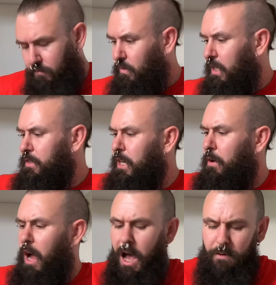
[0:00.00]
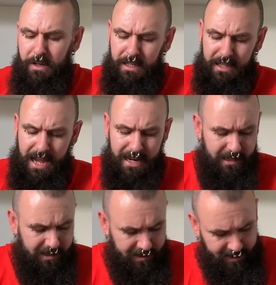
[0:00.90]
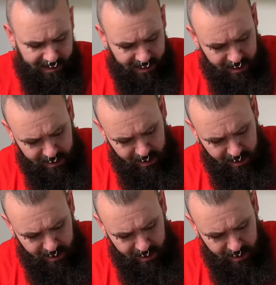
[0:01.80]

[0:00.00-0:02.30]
So other than the sticker